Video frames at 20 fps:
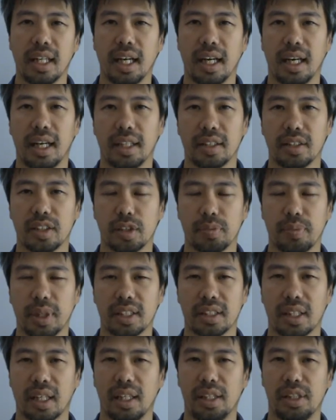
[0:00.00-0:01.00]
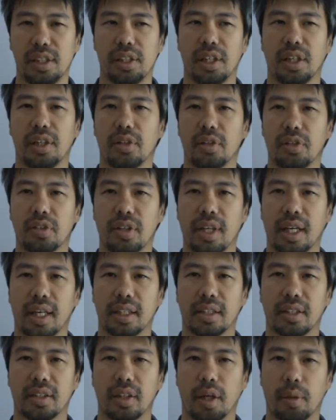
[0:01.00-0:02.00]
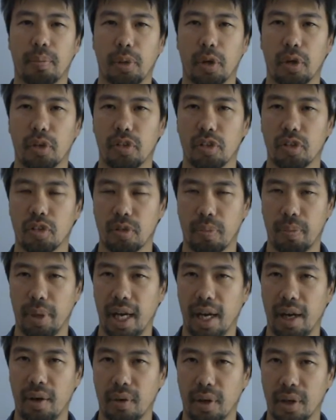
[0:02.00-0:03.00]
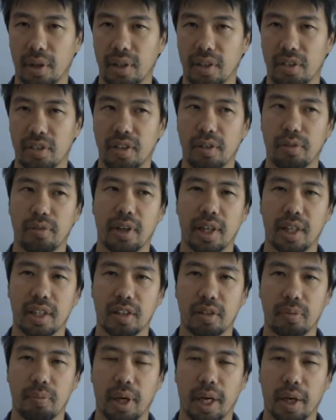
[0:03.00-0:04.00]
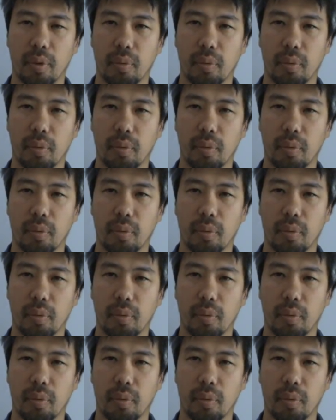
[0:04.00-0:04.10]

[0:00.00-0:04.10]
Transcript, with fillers: And this basically shows that a person's power is defined by